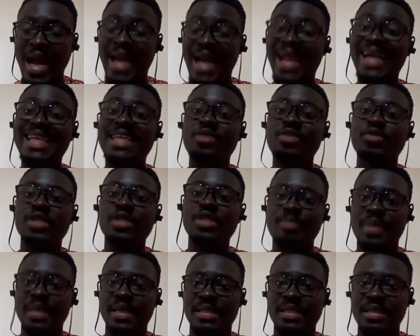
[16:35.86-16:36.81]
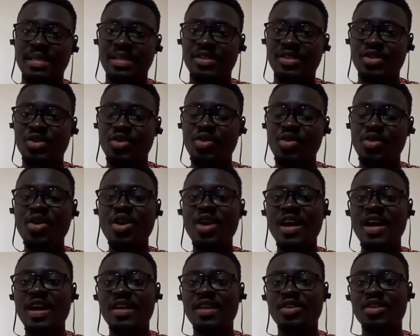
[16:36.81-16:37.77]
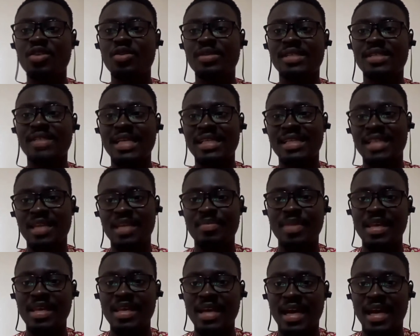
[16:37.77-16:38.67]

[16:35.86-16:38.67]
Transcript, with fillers: an accused person. And so today will certainly be